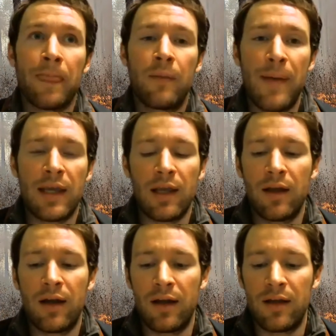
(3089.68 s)

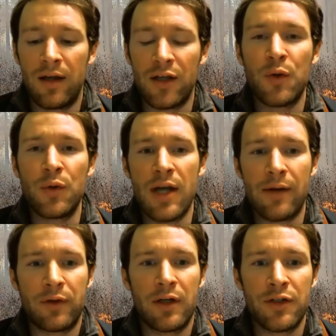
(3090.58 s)
making a huge
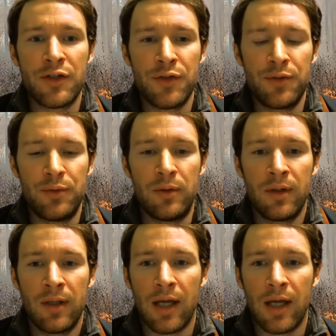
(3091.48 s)
effort to